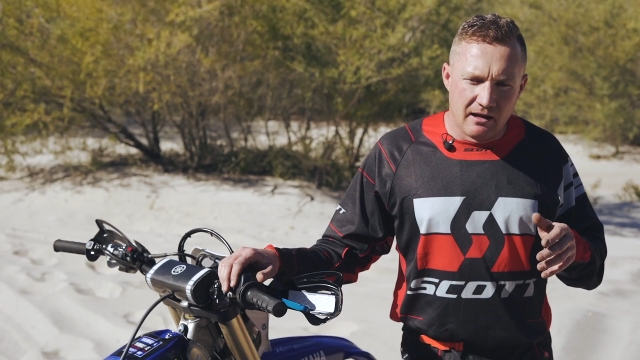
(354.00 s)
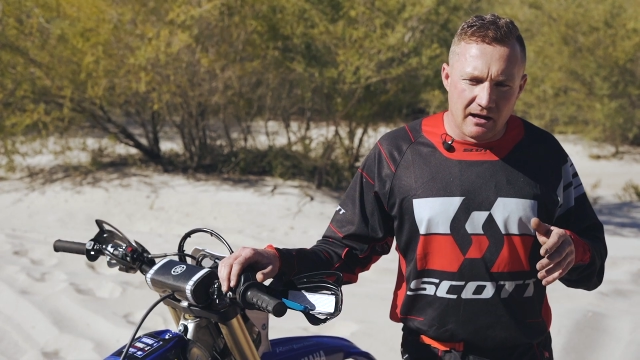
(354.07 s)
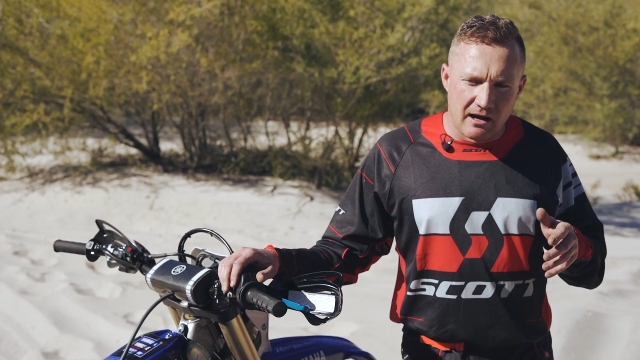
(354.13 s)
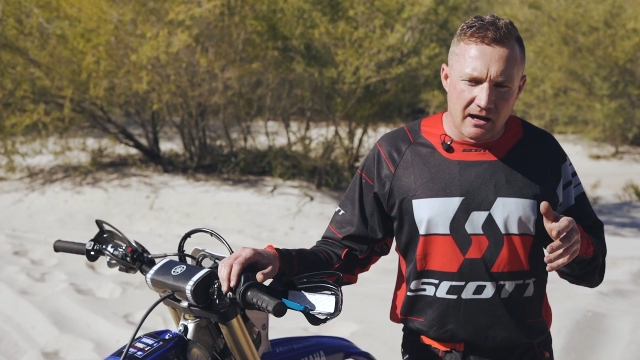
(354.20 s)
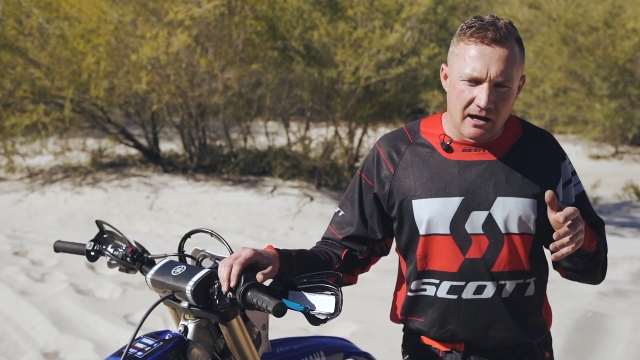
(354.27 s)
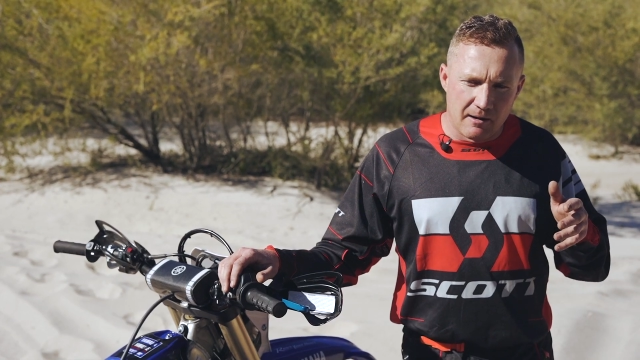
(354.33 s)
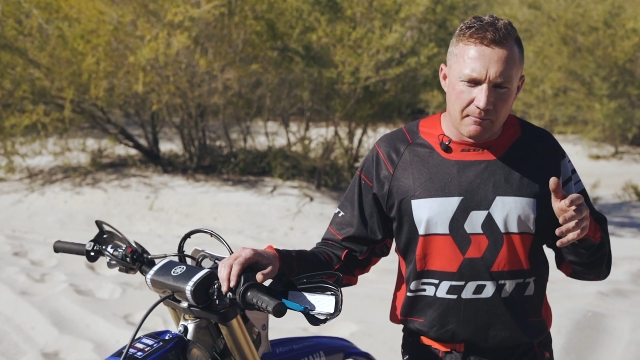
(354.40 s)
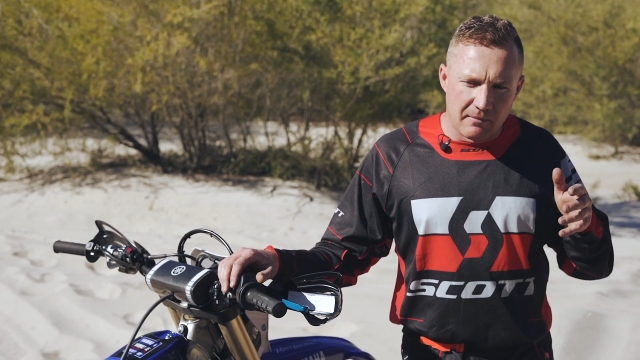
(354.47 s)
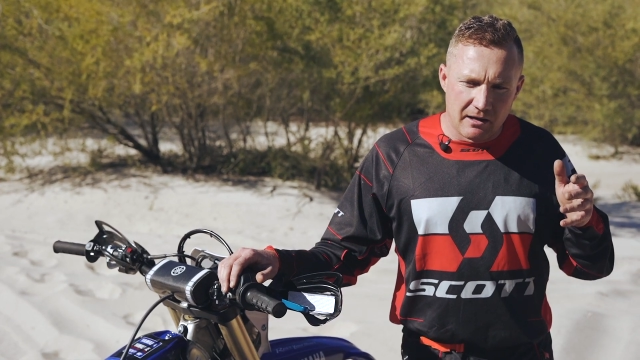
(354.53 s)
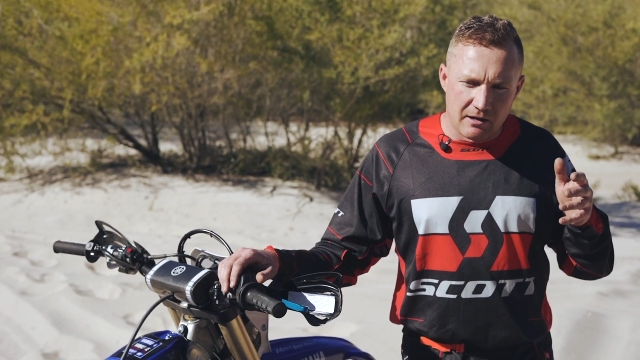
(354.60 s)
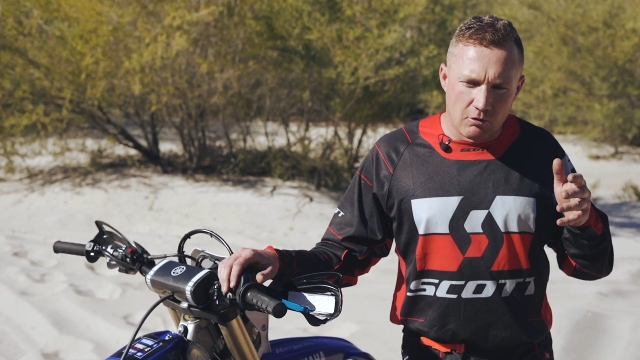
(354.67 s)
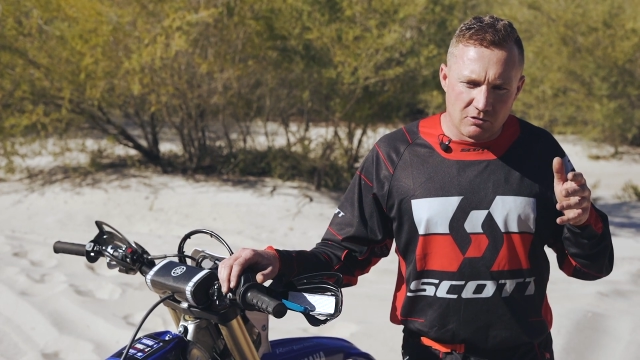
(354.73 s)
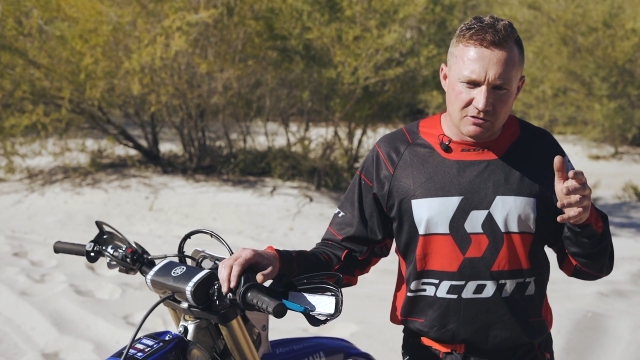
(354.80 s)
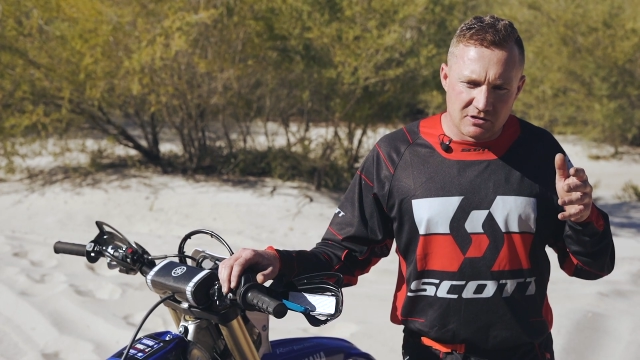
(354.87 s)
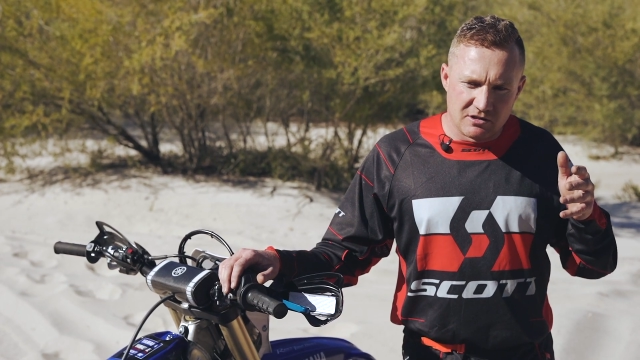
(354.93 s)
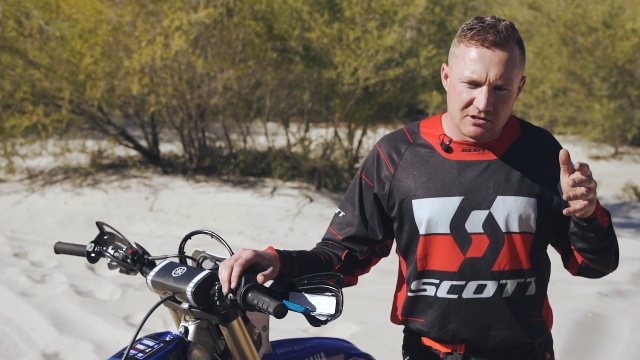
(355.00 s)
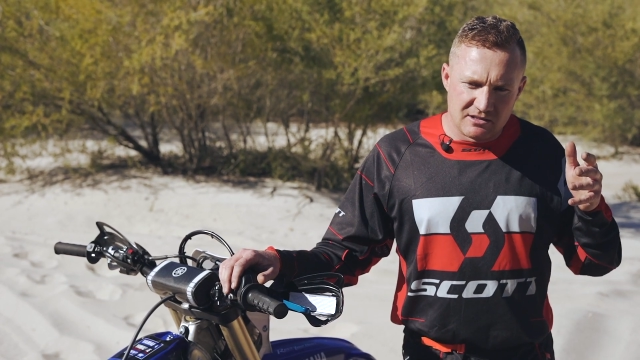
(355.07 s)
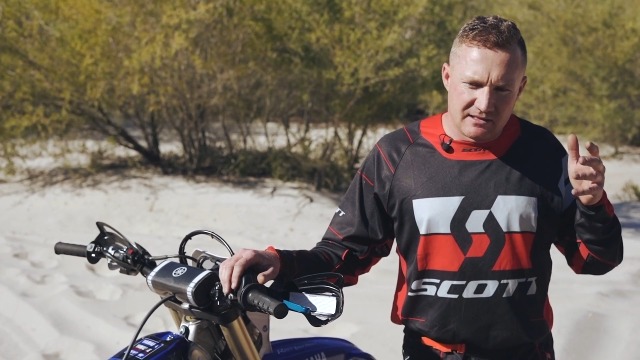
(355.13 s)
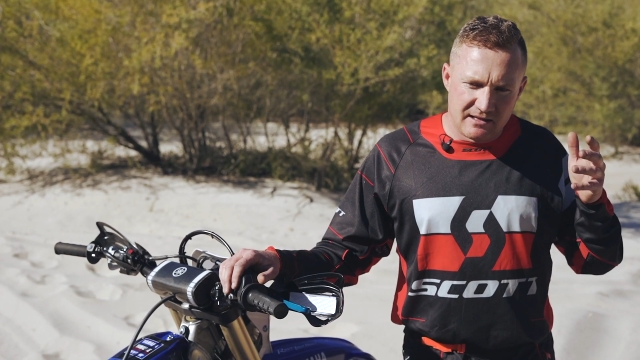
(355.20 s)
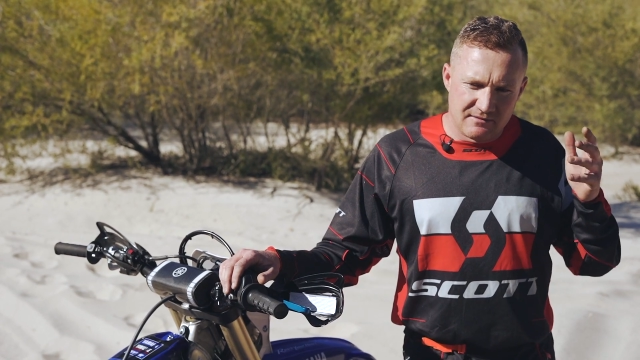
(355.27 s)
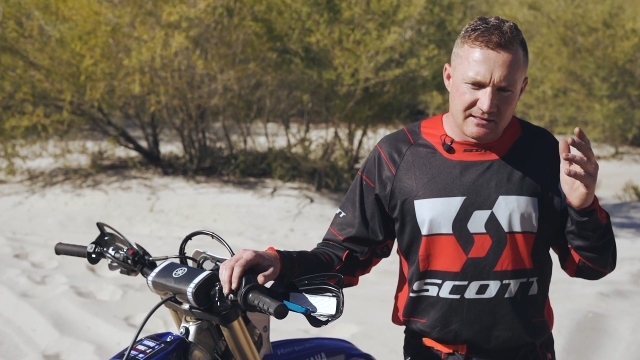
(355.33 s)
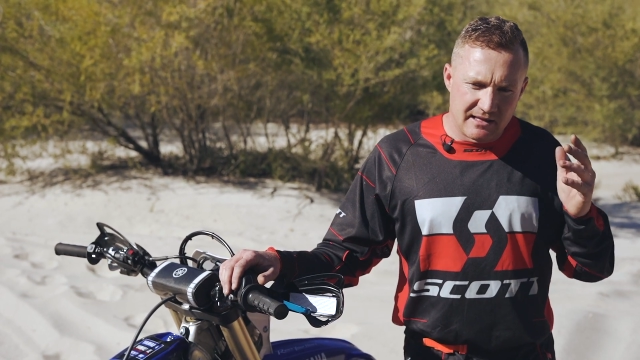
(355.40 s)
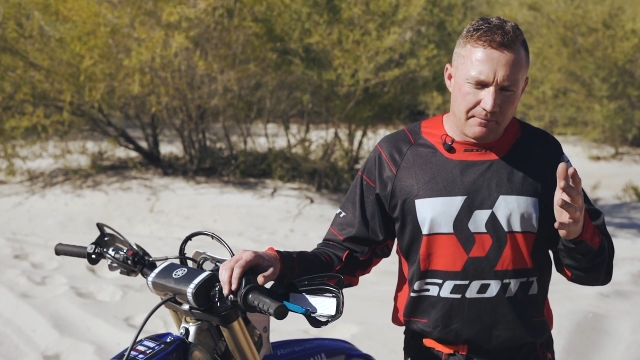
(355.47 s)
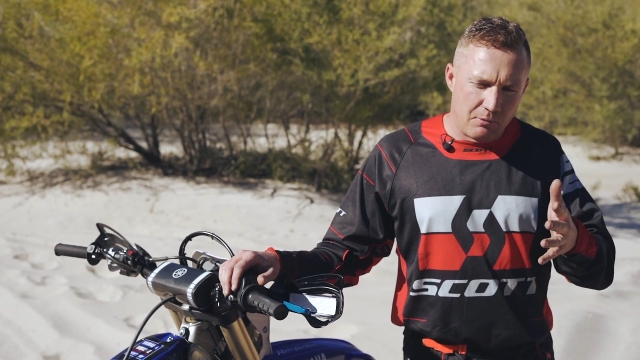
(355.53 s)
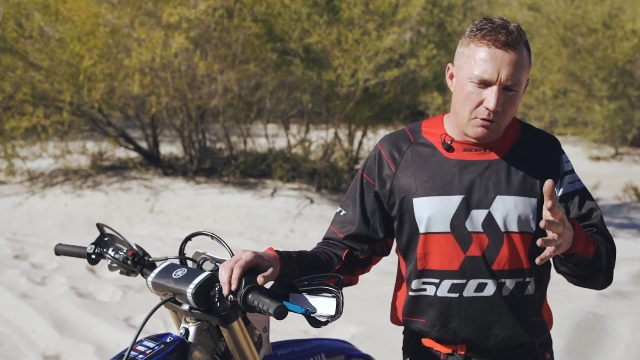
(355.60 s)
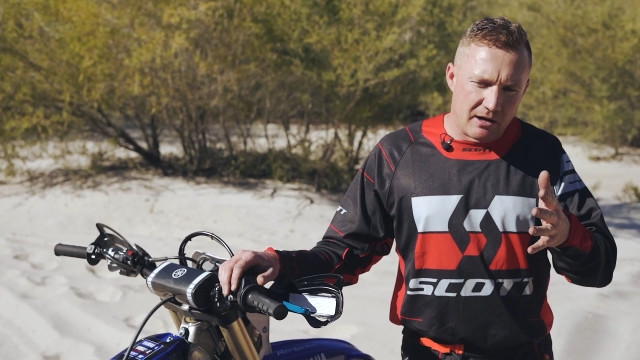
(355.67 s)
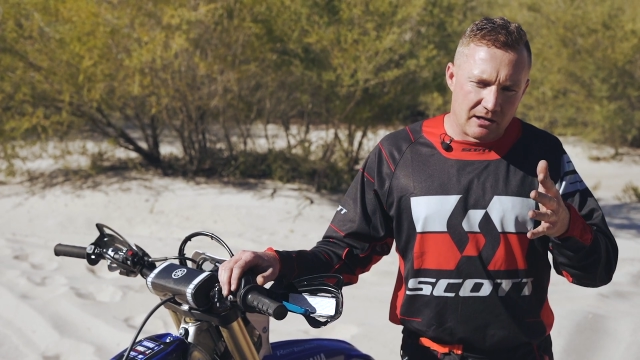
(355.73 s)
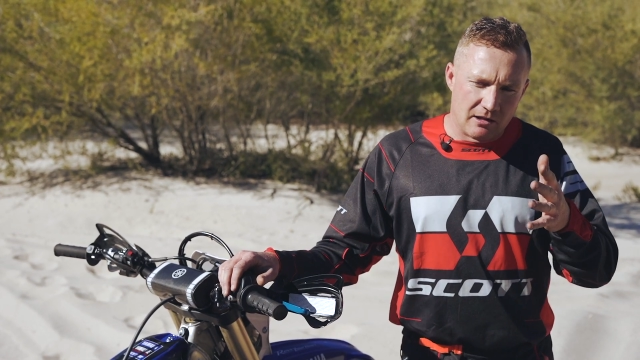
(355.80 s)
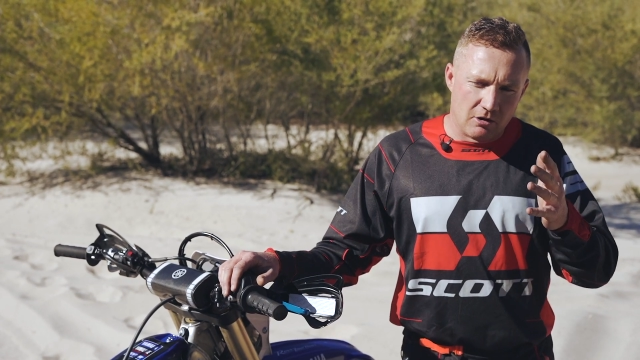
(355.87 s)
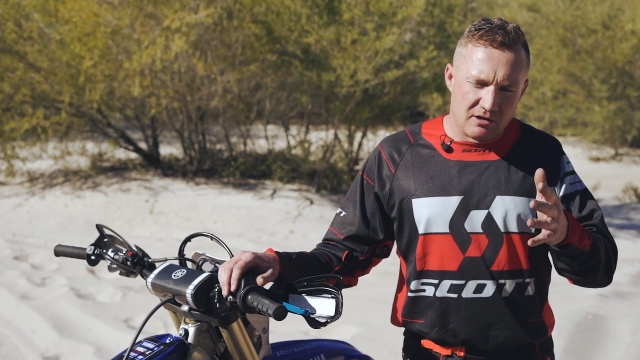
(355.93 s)
and also just gives that
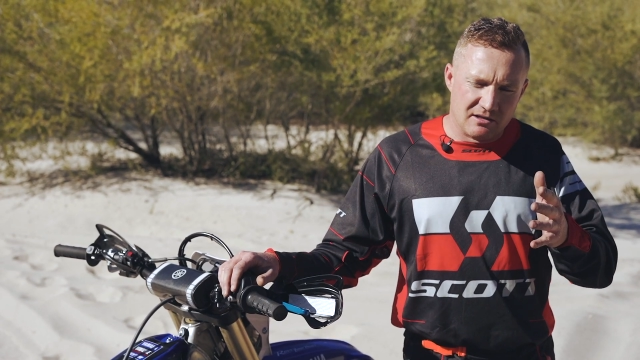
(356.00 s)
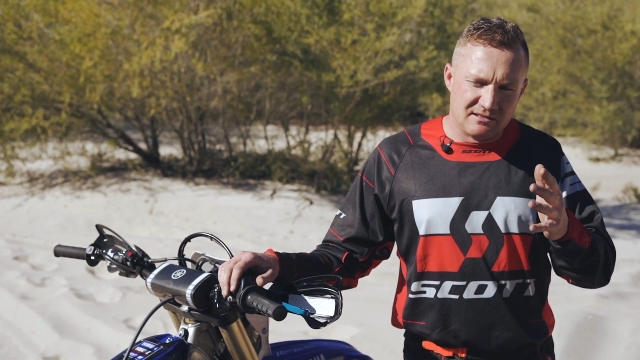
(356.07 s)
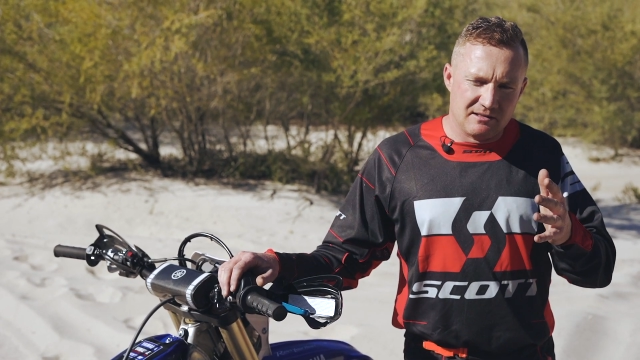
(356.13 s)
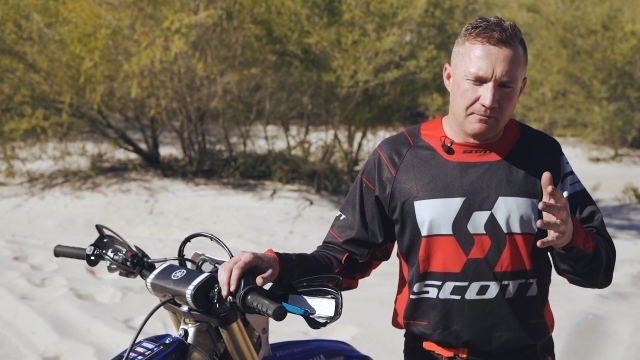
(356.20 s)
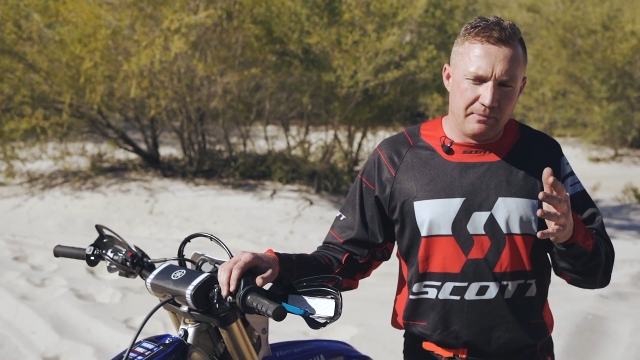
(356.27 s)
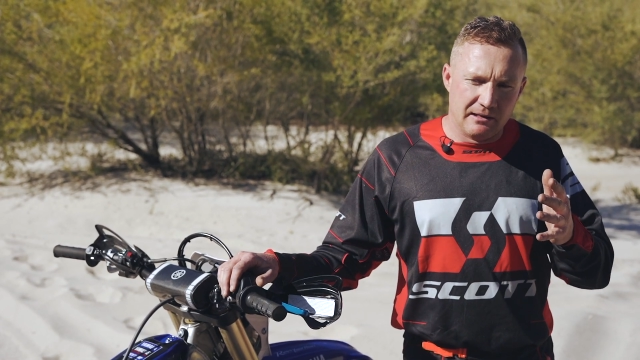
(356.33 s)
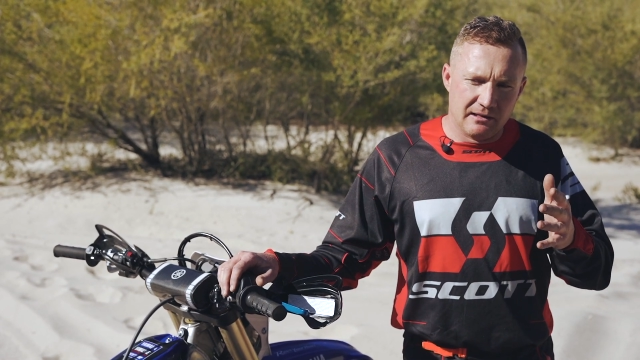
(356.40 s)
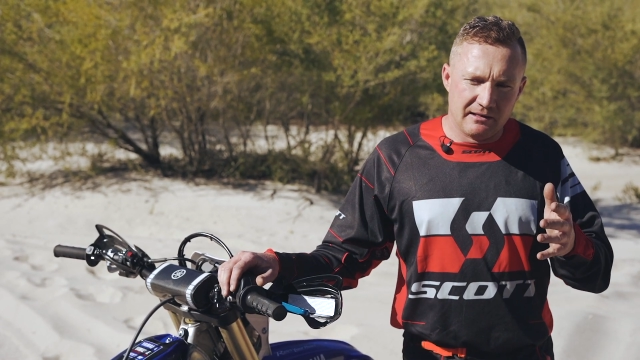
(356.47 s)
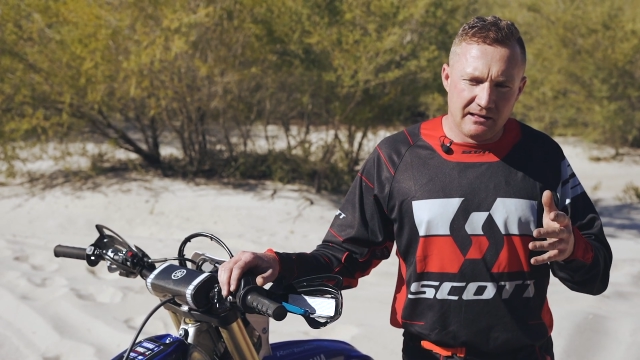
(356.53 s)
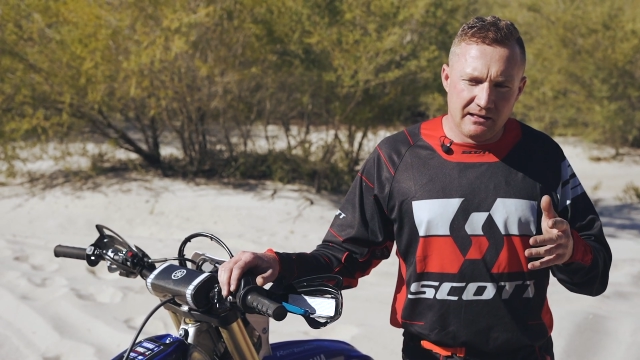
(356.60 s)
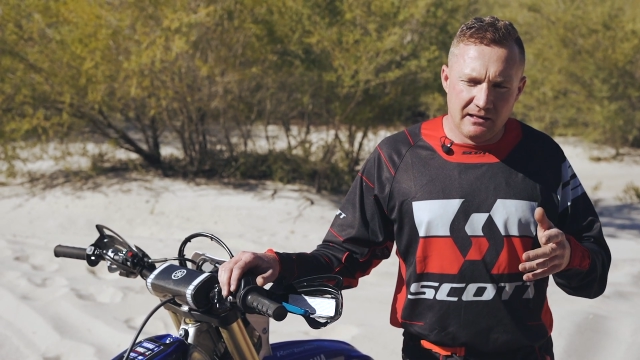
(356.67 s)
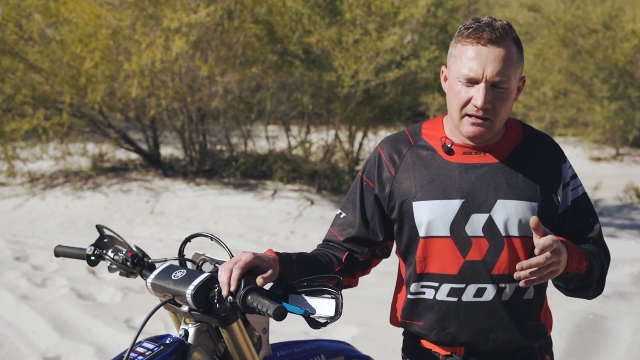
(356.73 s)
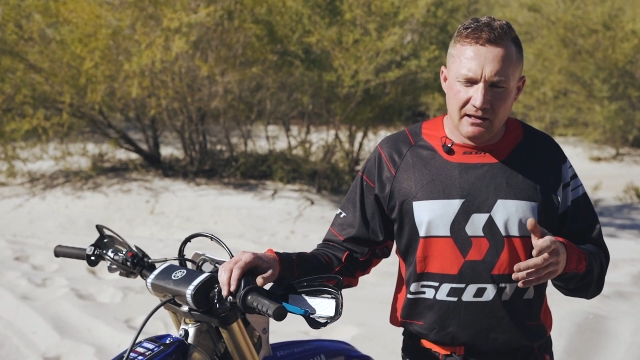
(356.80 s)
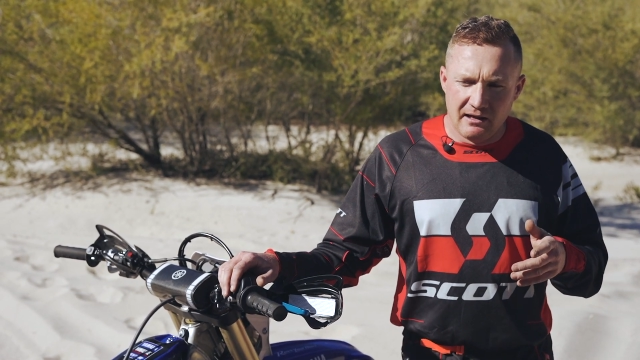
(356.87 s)
bike a lot of stability.